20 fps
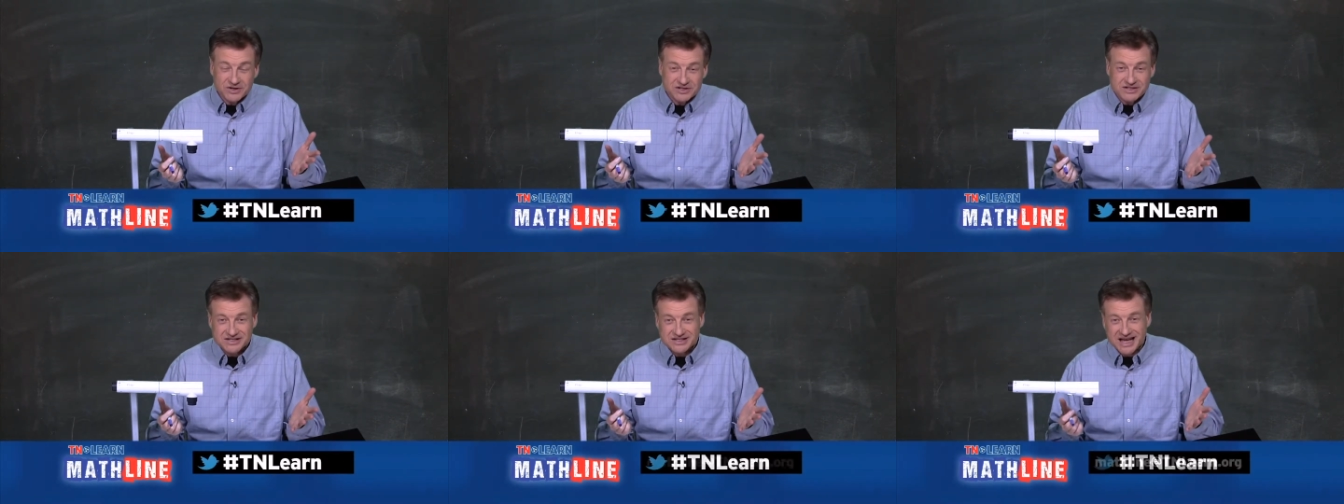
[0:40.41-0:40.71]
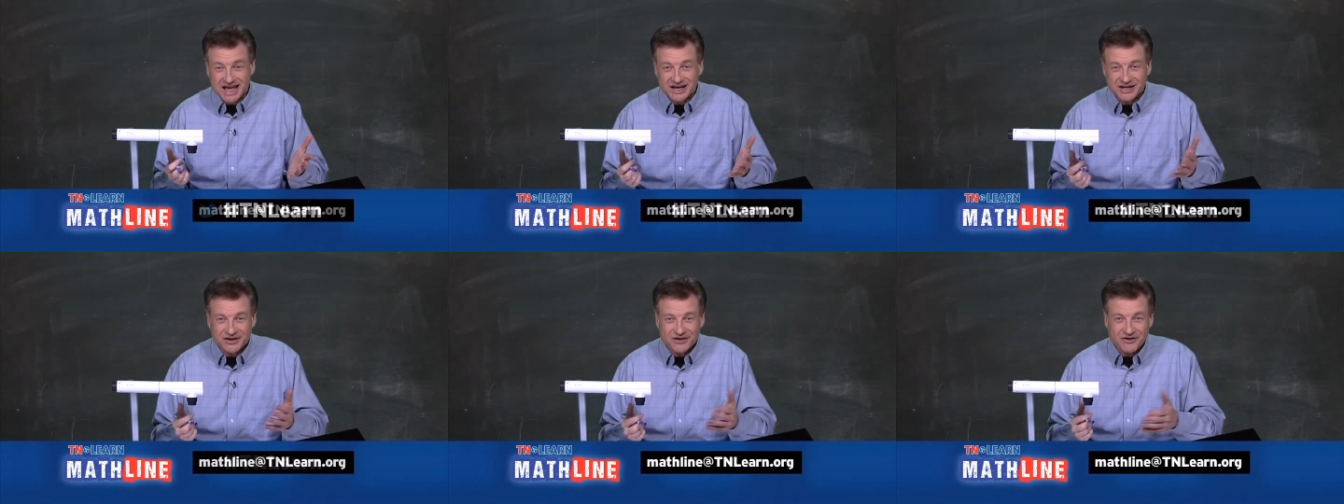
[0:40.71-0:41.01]
which is
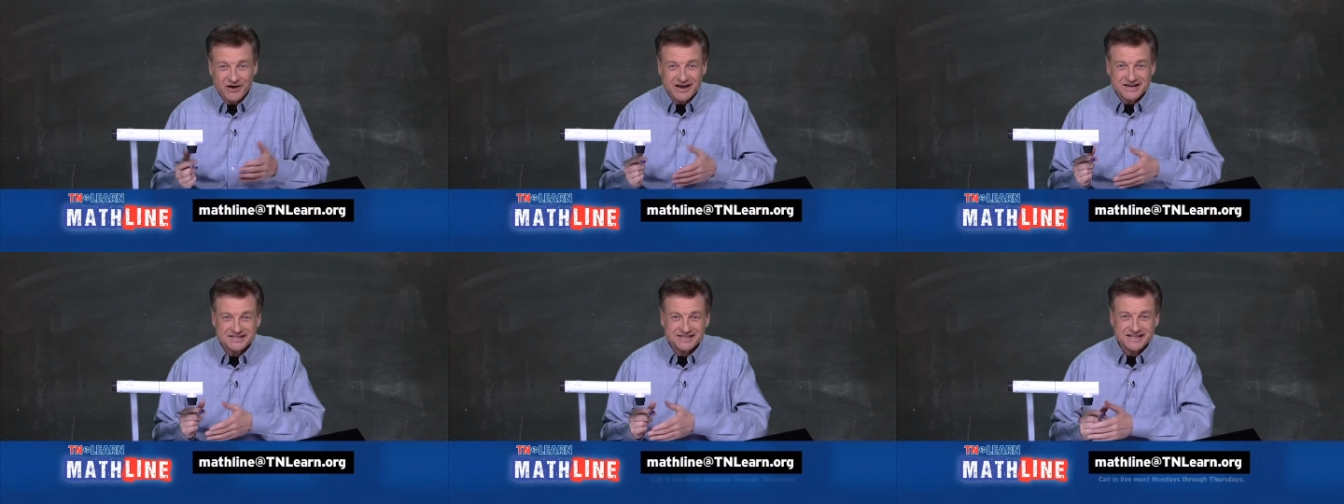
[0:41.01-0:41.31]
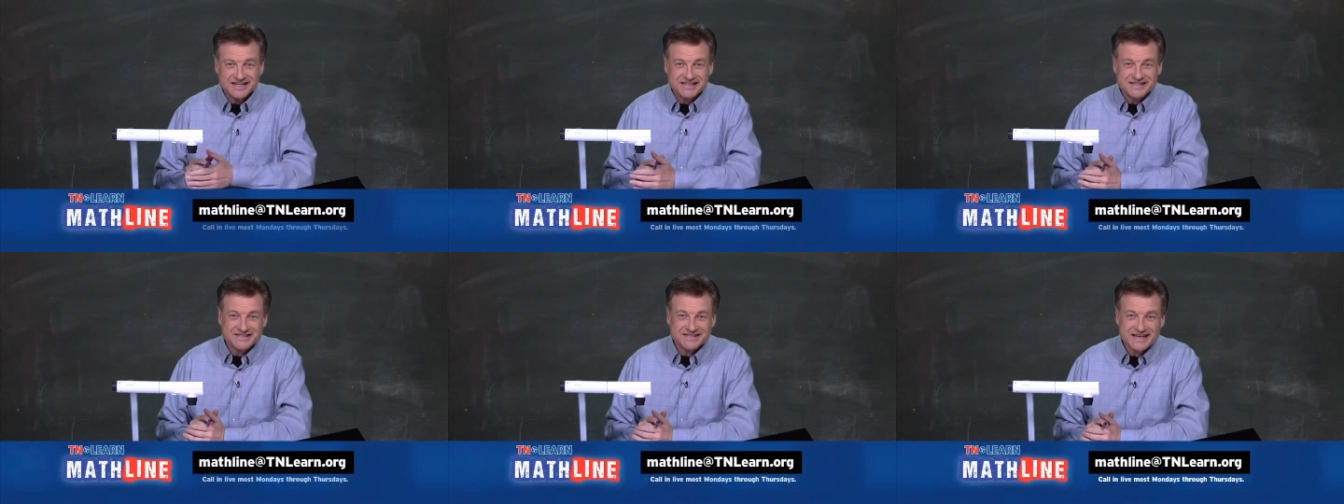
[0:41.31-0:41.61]
kind of
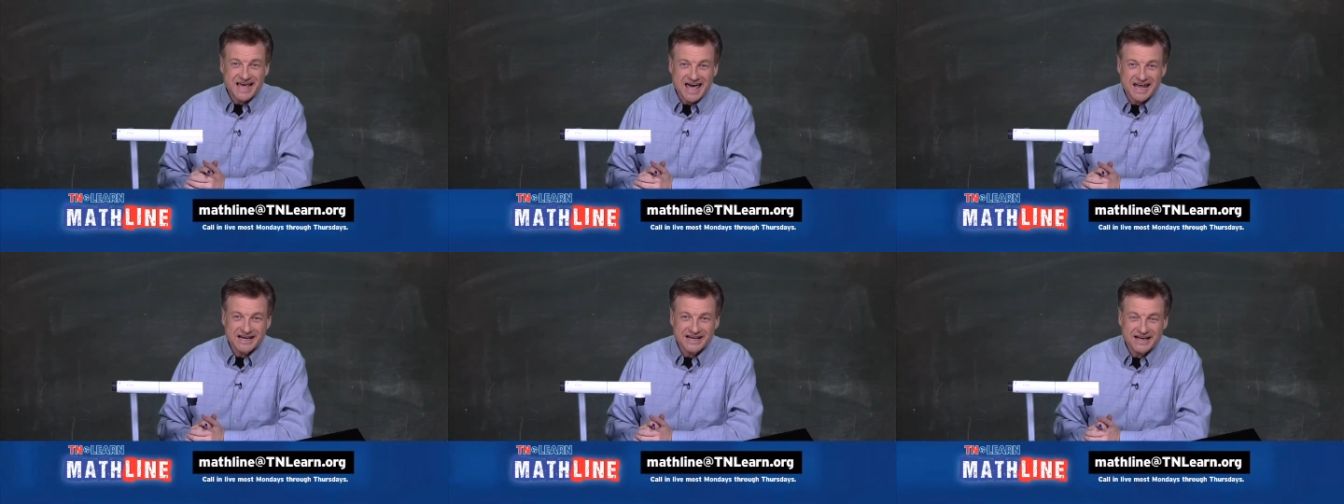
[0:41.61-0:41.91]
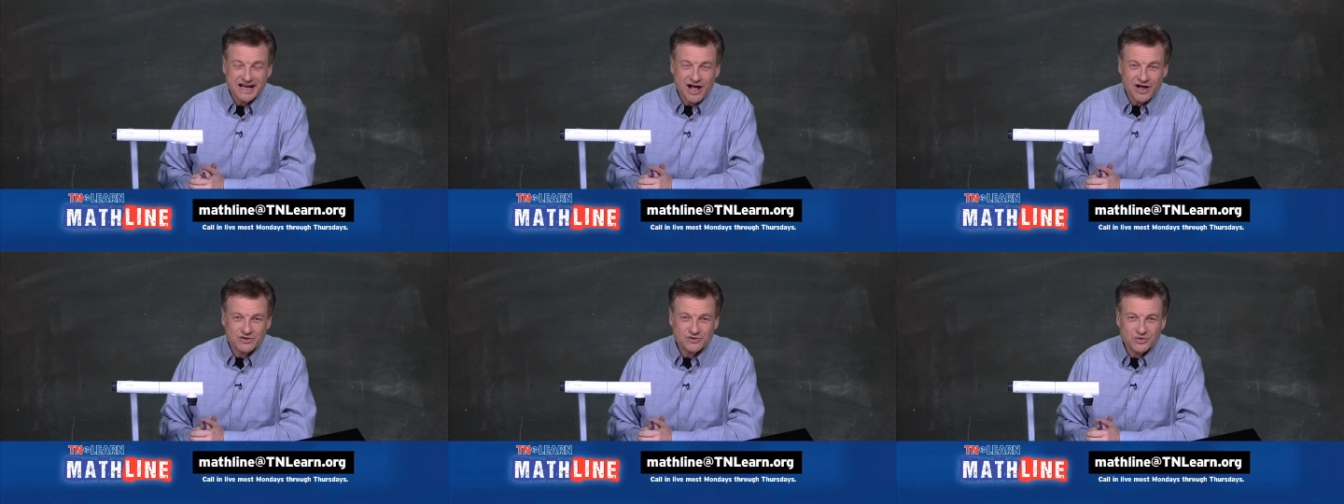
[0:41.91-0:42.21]
crazy,
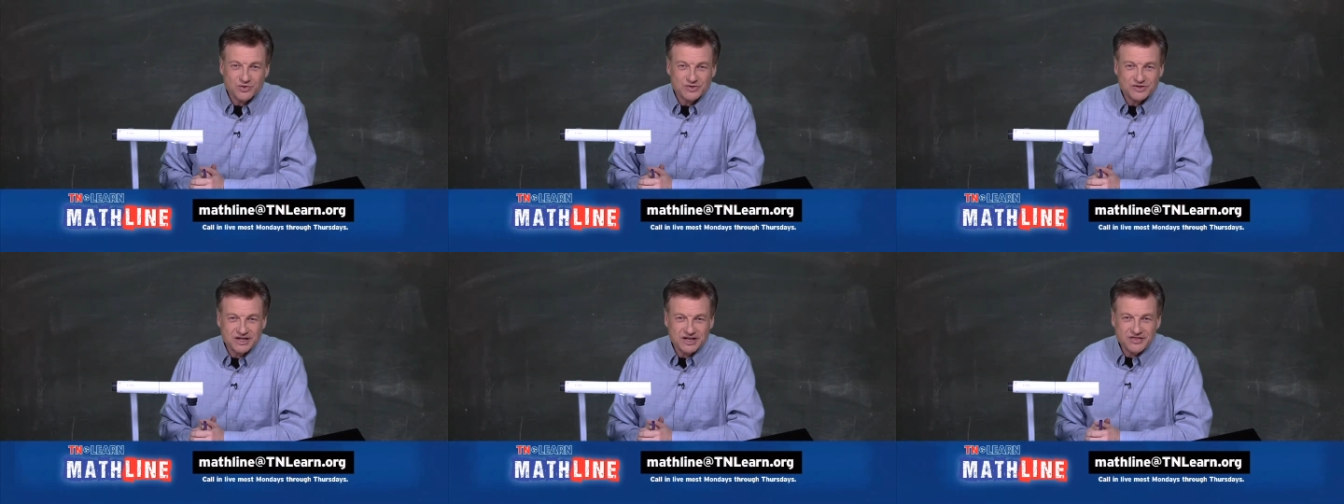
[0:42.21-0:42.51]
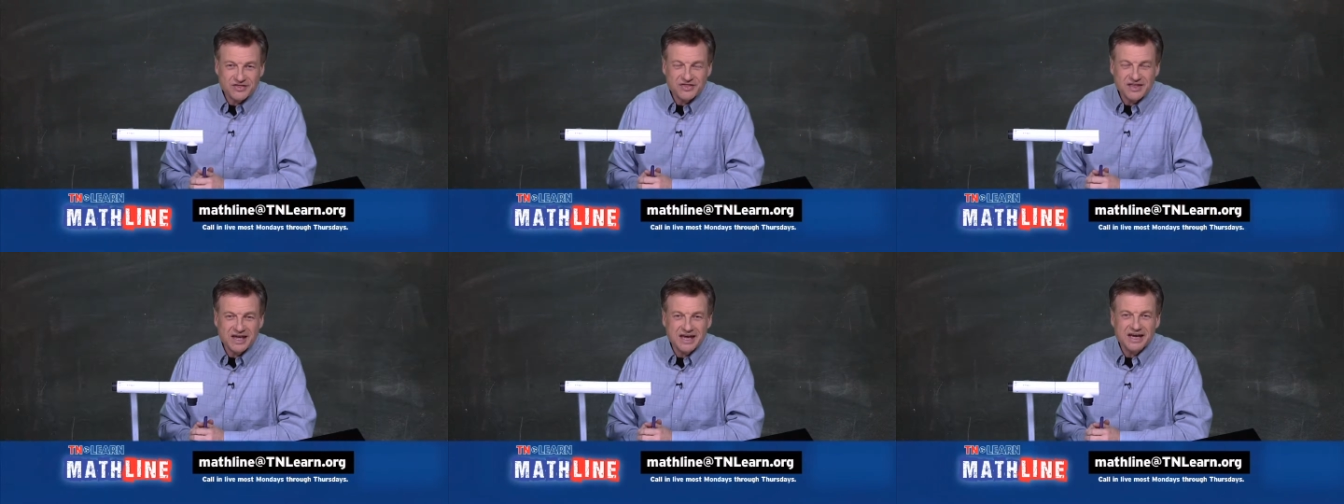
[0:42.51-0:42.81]
insanity, all sorts of
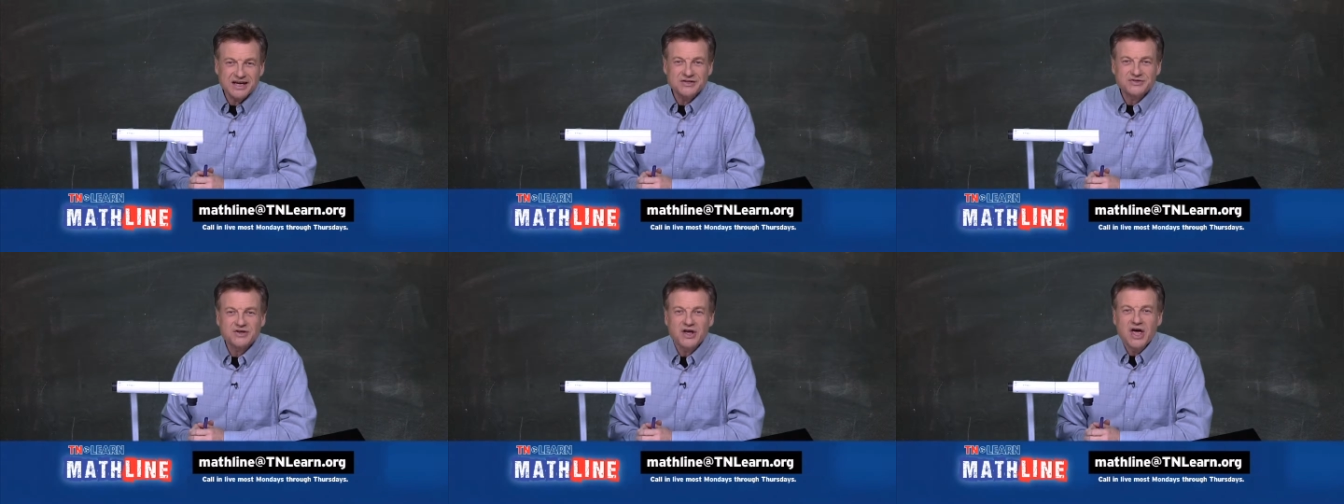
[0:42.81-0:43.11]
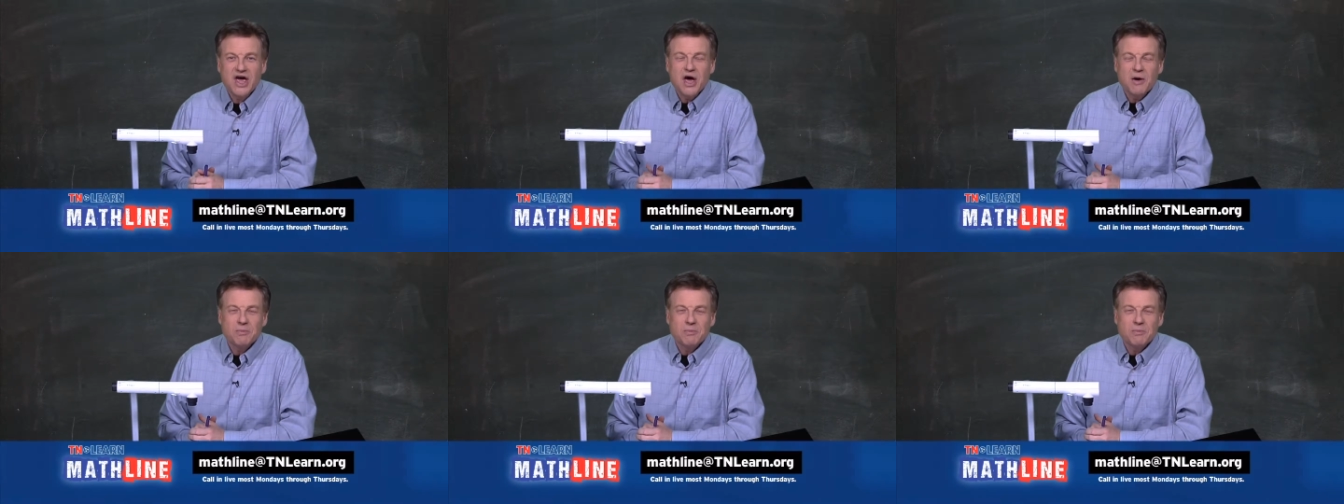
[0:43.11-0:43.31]
good things.